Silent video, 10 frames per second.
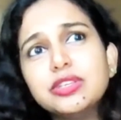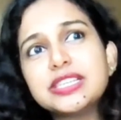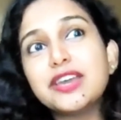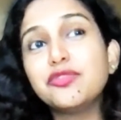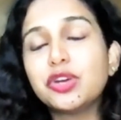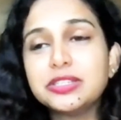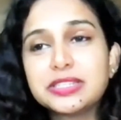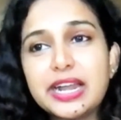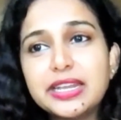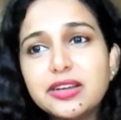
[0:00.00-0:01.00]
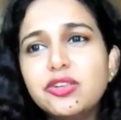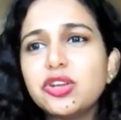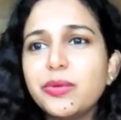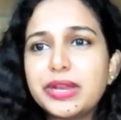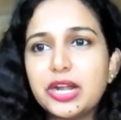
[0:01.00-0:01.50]
I would say if you are starting out,
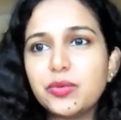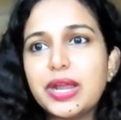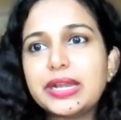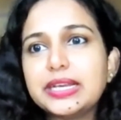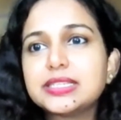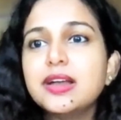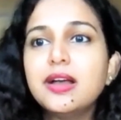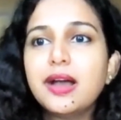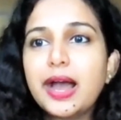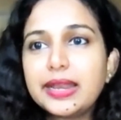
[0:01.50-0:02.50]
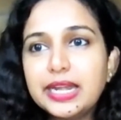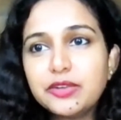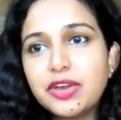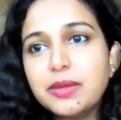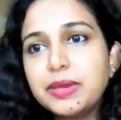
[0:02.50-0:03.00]
you have an advantage.
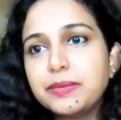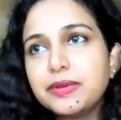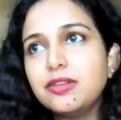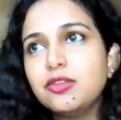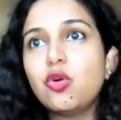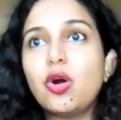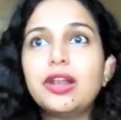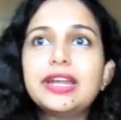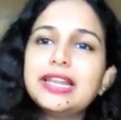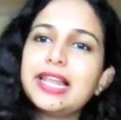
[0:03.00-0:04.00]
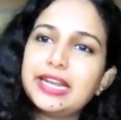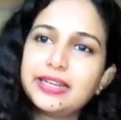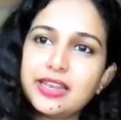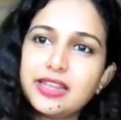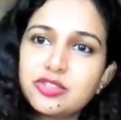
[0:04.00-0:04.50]
Identify people who already
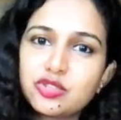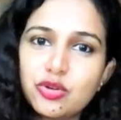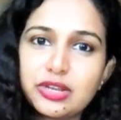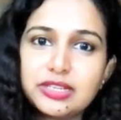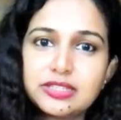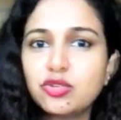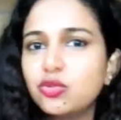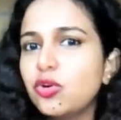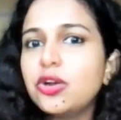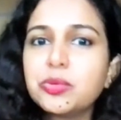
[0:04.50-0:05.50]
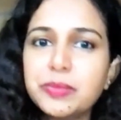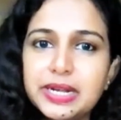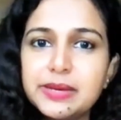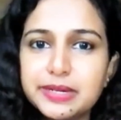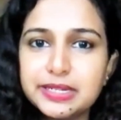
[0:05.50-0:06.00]
like telling stories, who want to
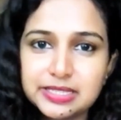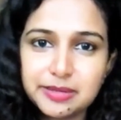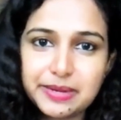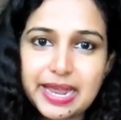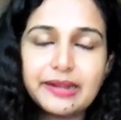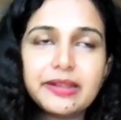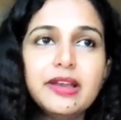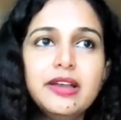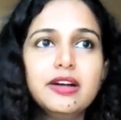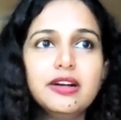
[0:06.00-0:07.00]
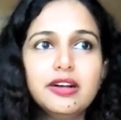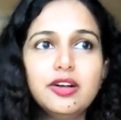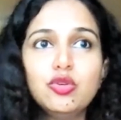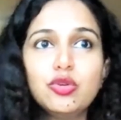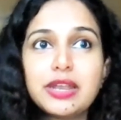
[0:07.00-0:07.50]
build a personal brand,
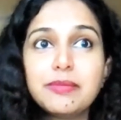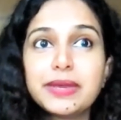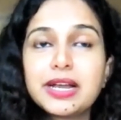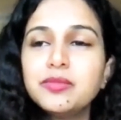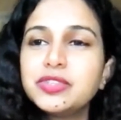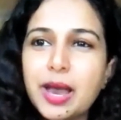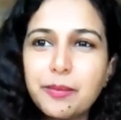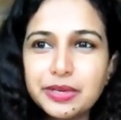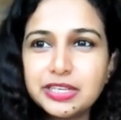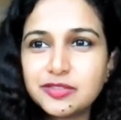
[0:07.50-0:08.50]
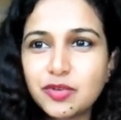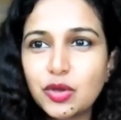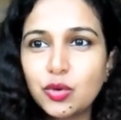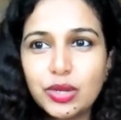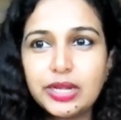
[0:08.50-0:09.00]
who can become champions
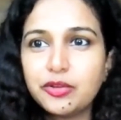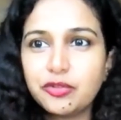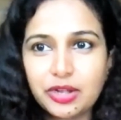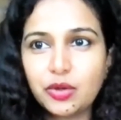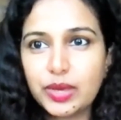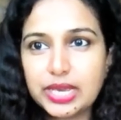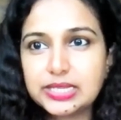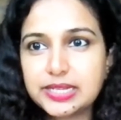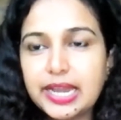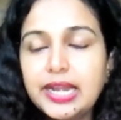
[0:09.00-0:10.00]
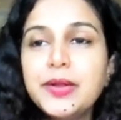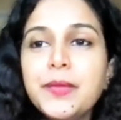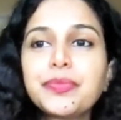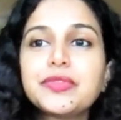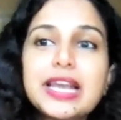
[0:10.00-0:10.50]
for you in different ways, right?
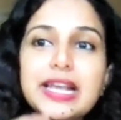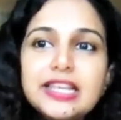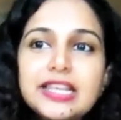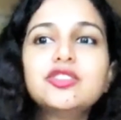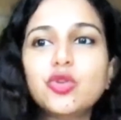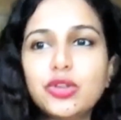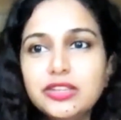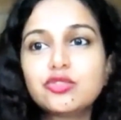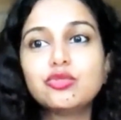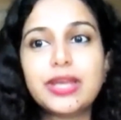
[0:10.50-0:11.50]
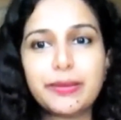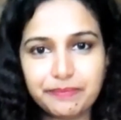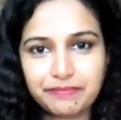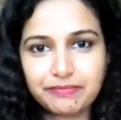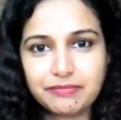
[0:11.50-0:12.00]
Tell the story through them.
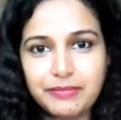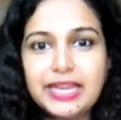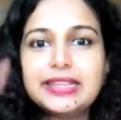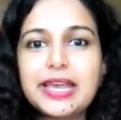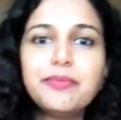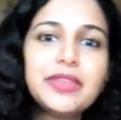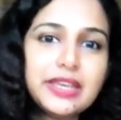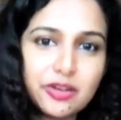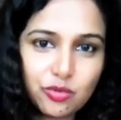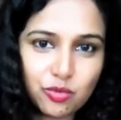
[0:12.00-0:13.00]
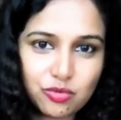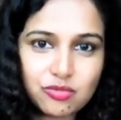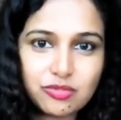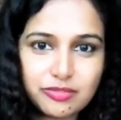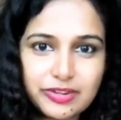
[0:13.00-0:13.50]
Make them the hero,
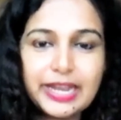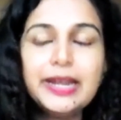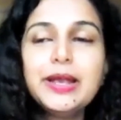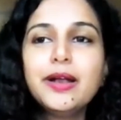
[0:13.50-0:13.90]
right?